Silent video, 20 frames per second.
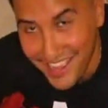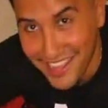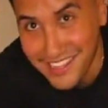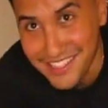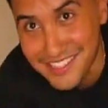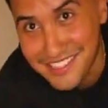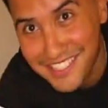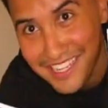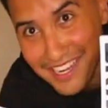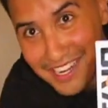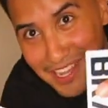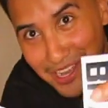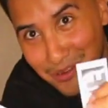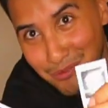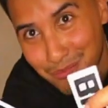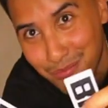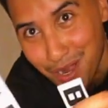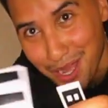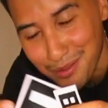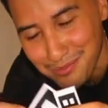They send
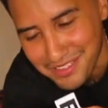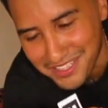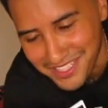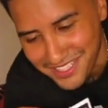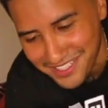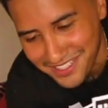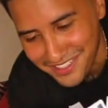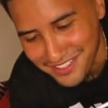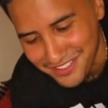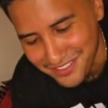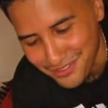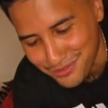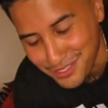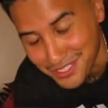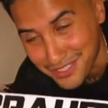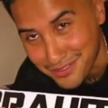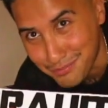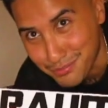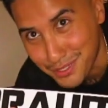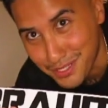out Braum stickers,
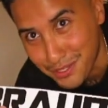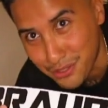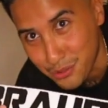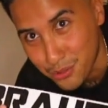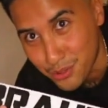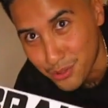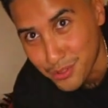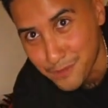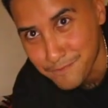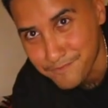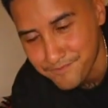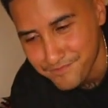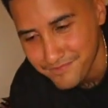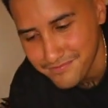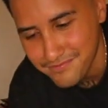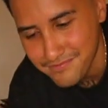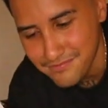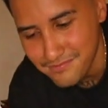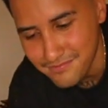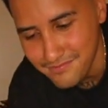which is pretty cool.
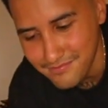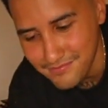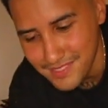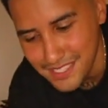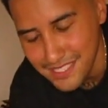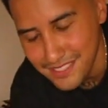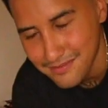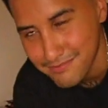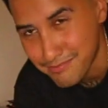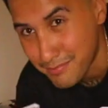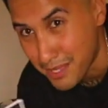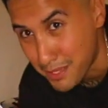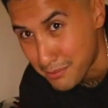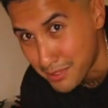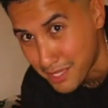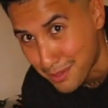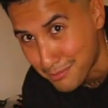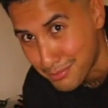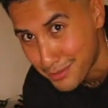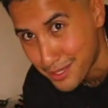
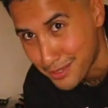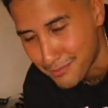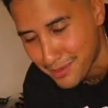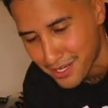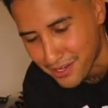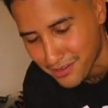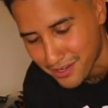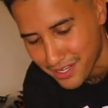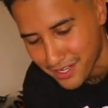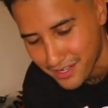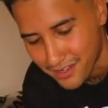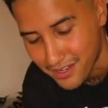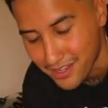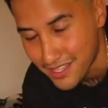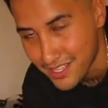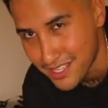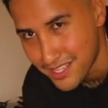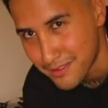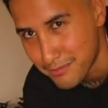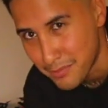Maybe I'll put in my car,
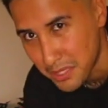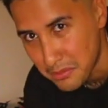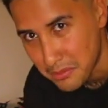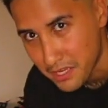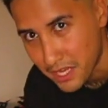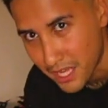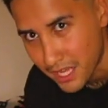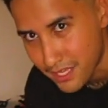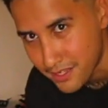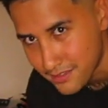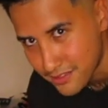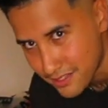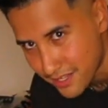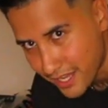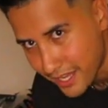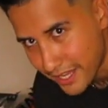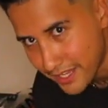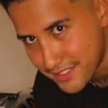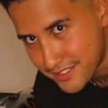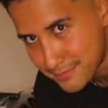maybe not.
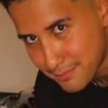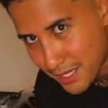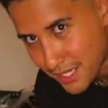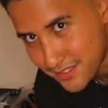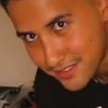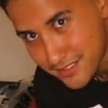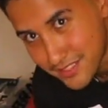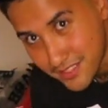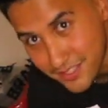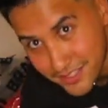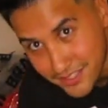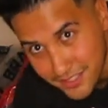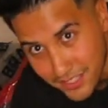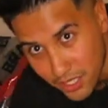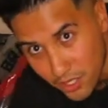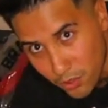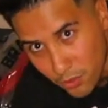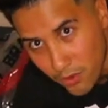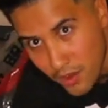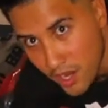I ain't sponsored,
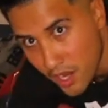so.